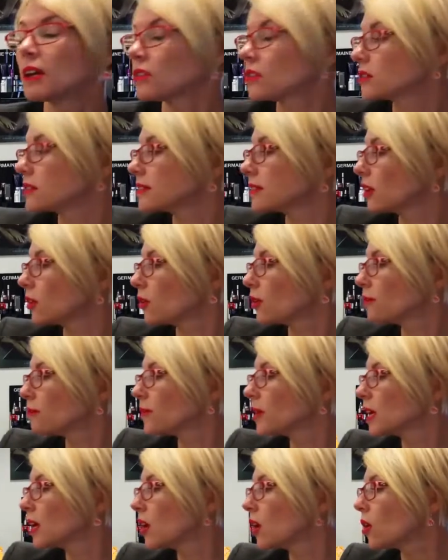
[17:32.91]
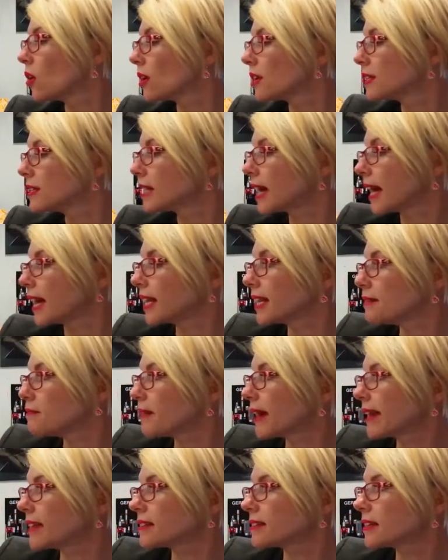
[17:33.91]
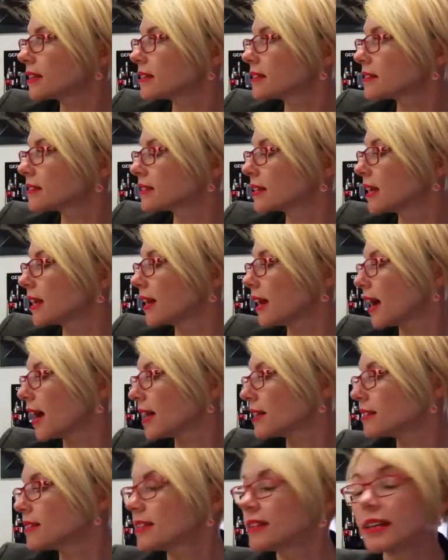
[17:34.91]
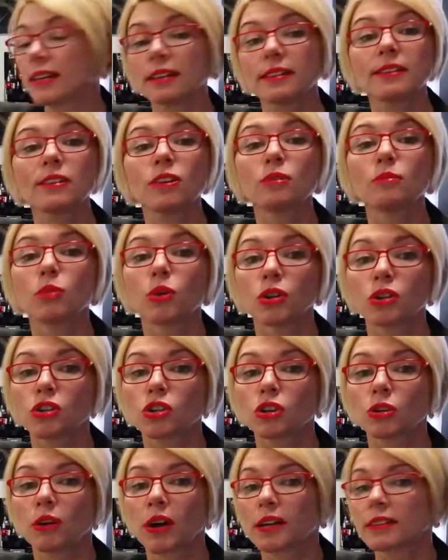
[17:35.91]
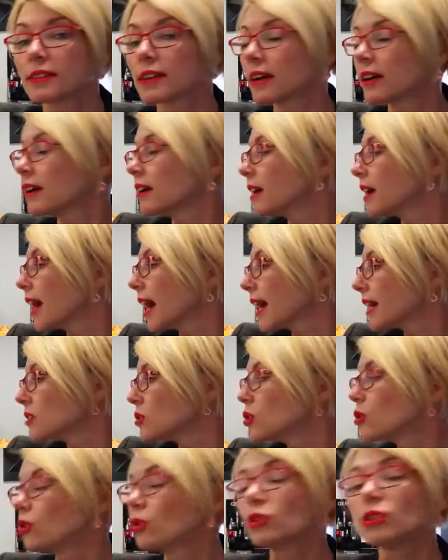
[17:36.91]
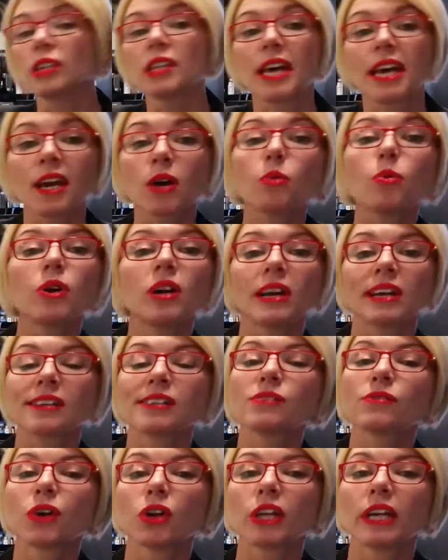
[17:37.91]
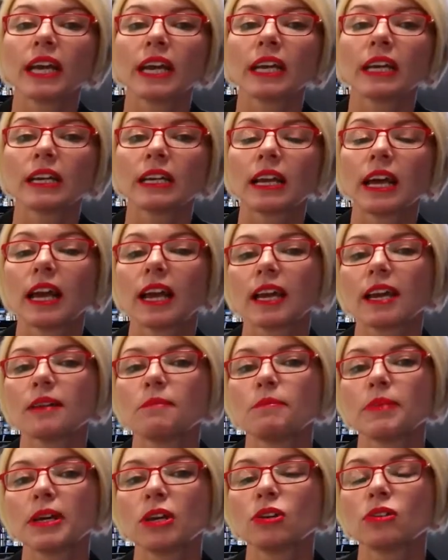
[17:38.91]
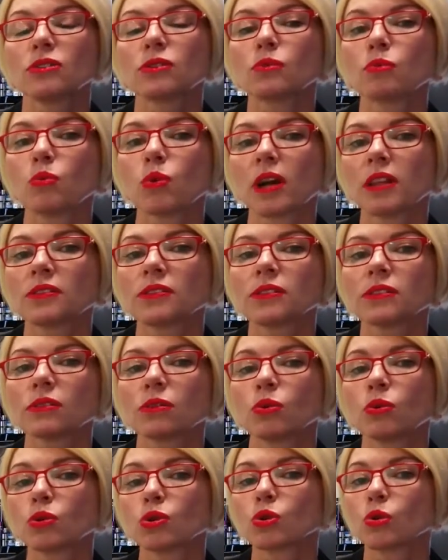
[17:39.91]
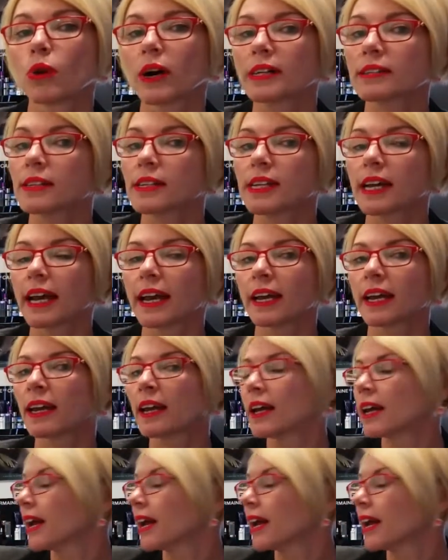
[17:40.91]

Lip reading: The serum on a daily basis underneath your moisturizer as your liquid exfoliant, and it can be used once or twice a day,